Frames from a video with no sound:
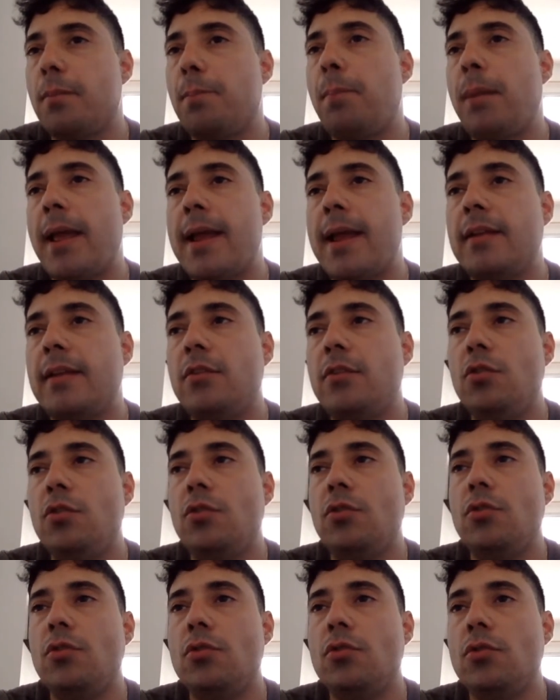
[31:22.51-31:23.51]
plan
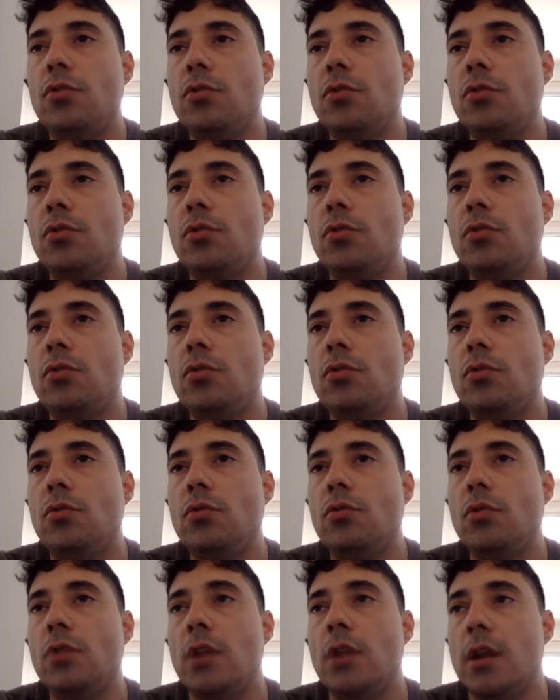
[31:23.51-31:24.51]
to
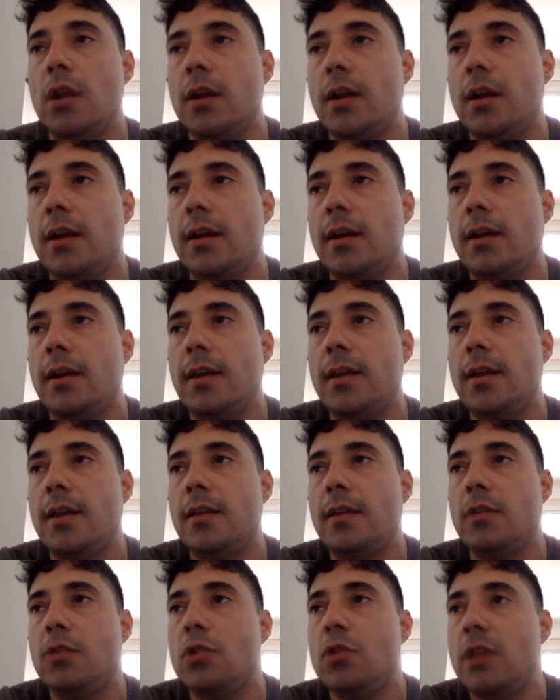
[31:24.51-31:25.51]
learn
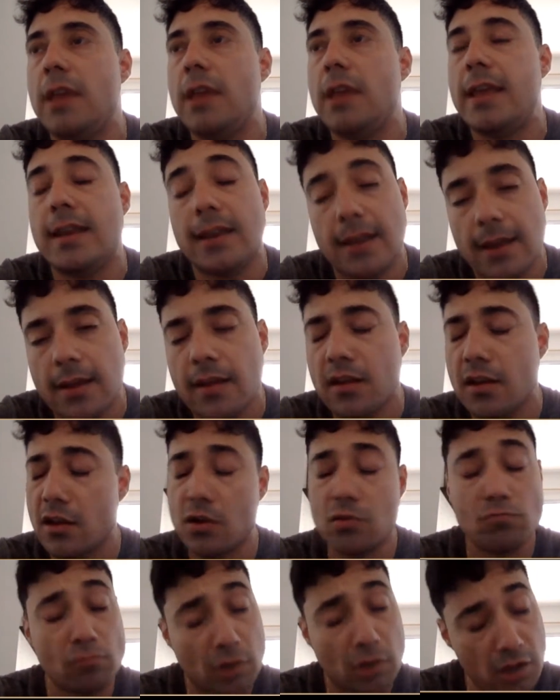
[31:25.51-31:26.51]
in
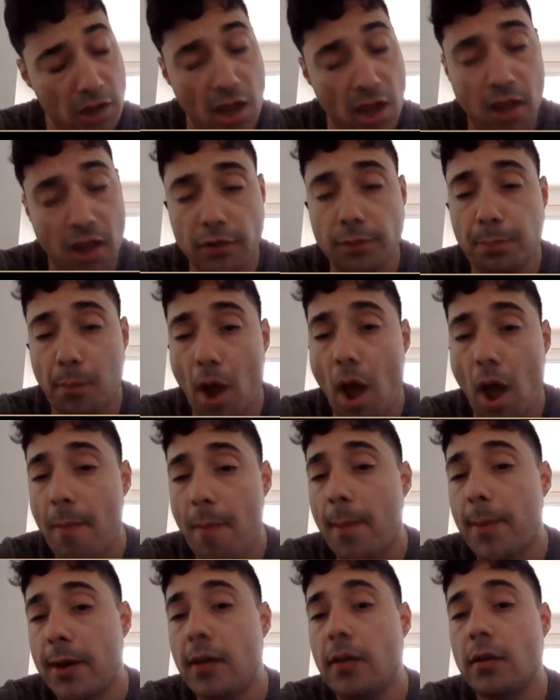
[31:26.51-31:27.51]
Hindi? Yes,
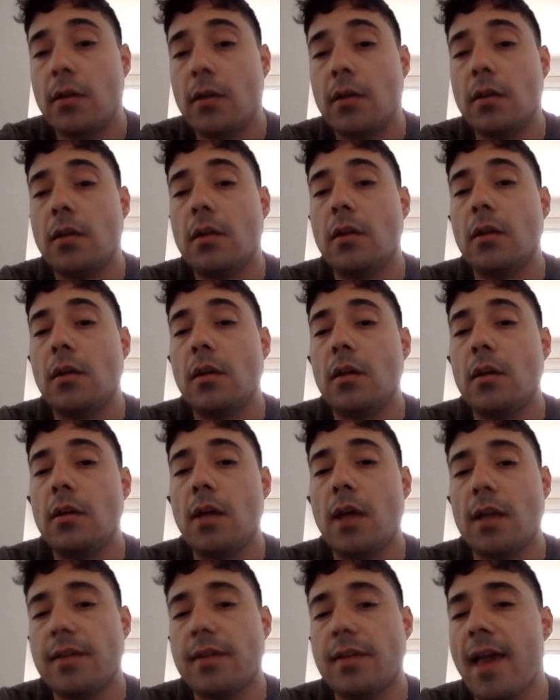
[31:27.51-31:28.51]
probably.
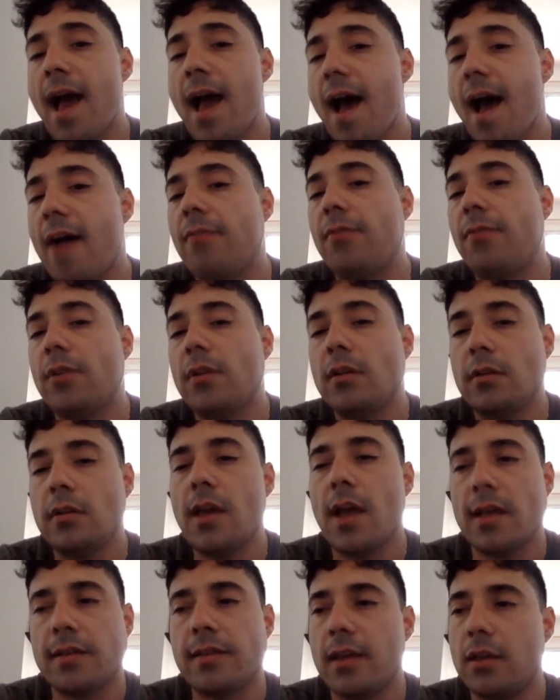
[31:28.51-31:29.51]
Yes, I have.
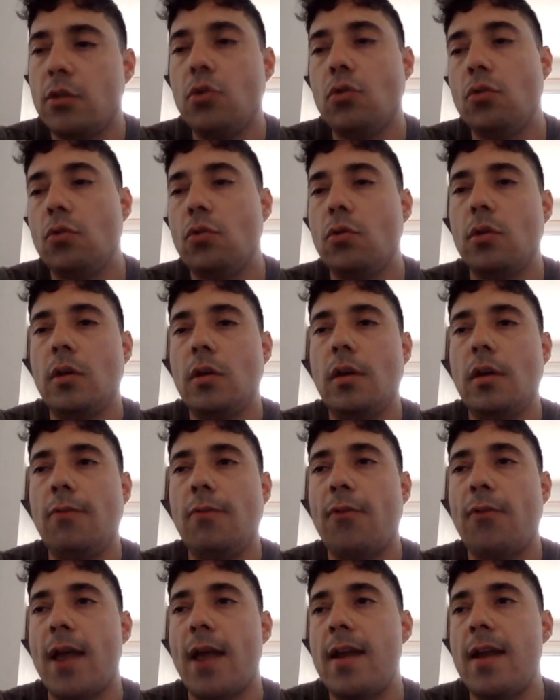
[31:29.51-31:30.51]
Yes, I do.
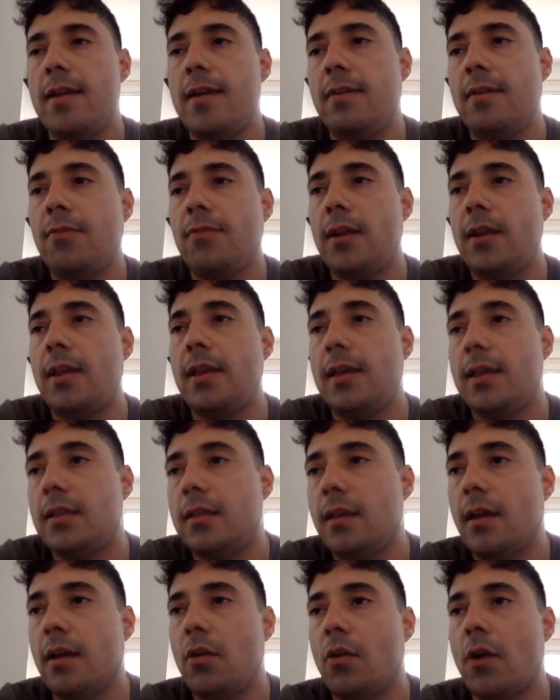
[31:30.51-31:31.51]
If I live in
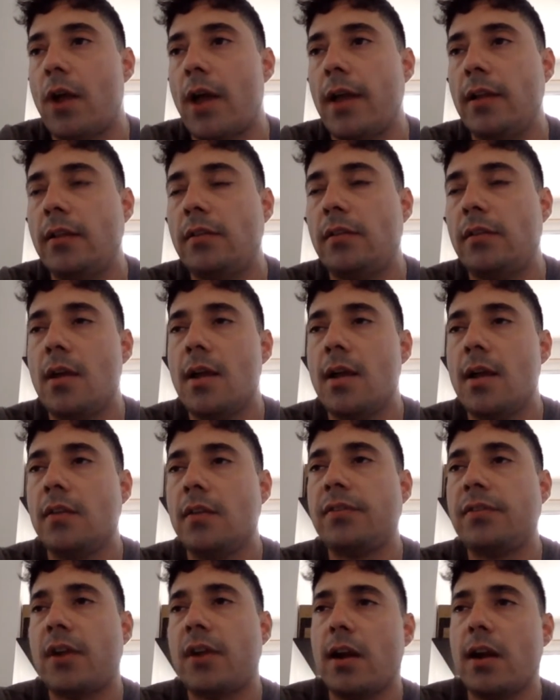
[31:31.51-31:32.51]
India, right?
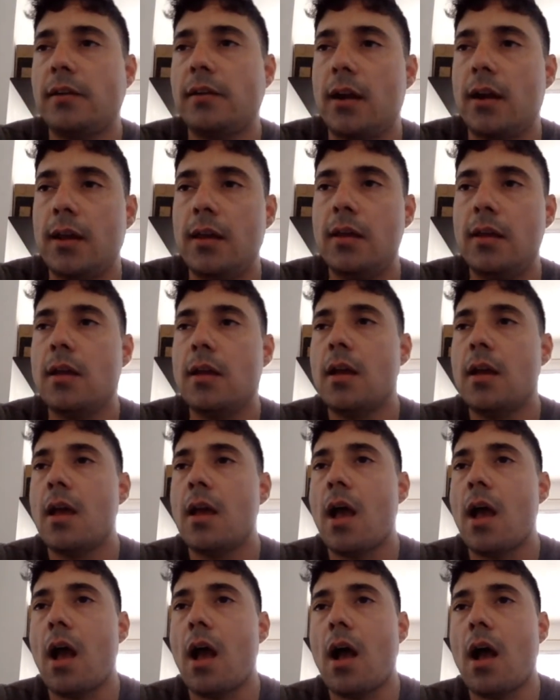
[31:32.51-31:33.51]
Certainly,
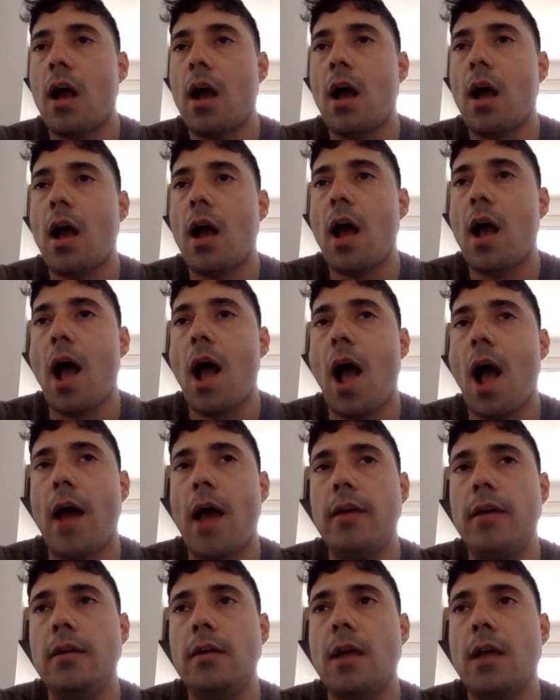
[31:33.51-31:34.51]

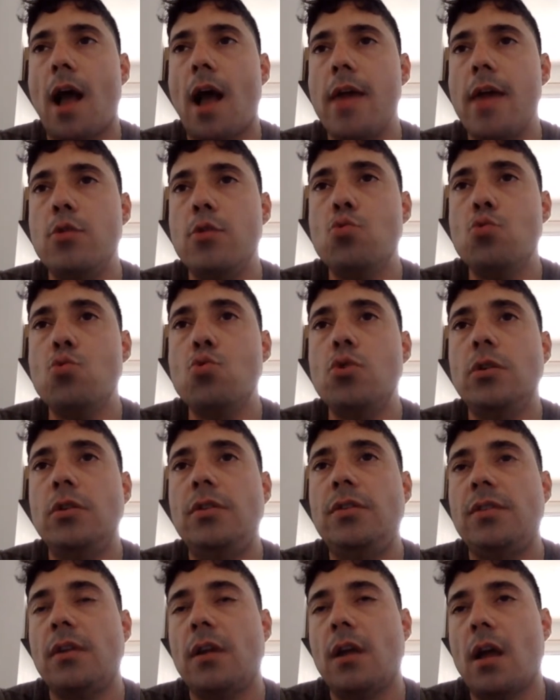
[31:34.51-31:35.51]
I
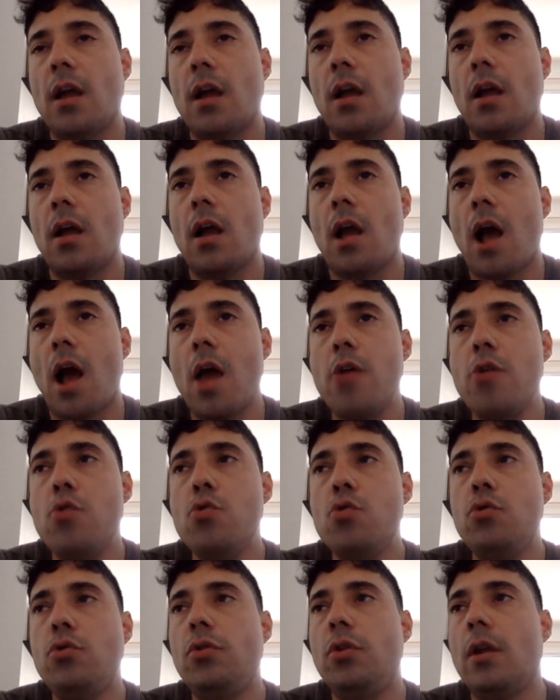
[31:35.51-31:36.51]
would
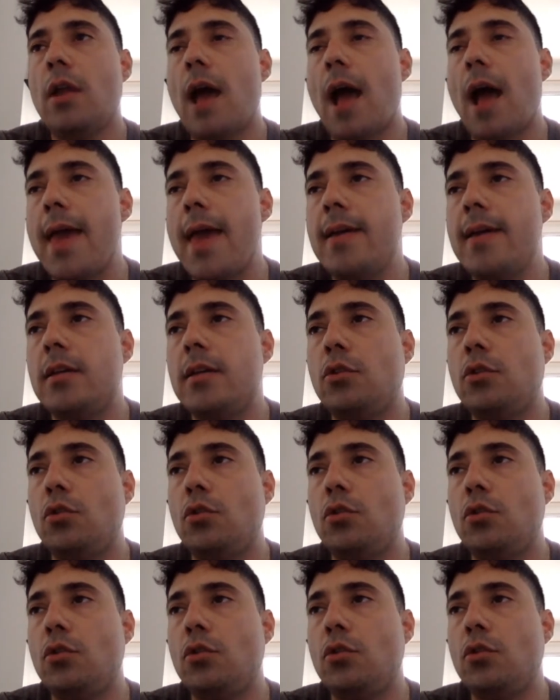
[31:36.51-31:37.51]
like
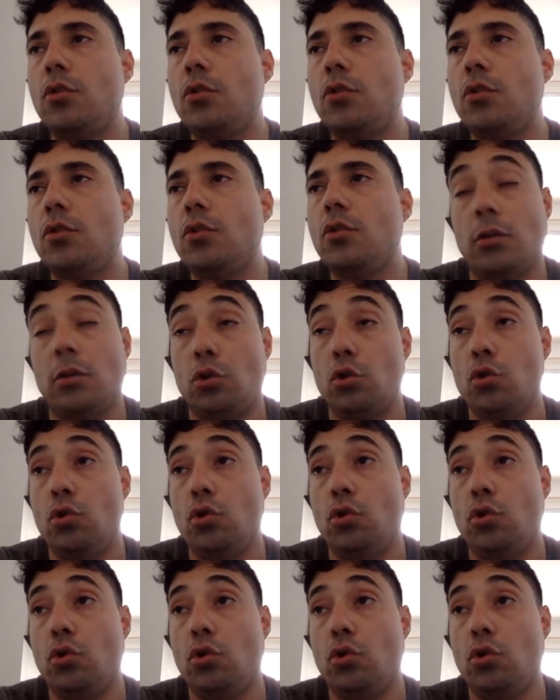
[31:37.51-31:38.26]
to learning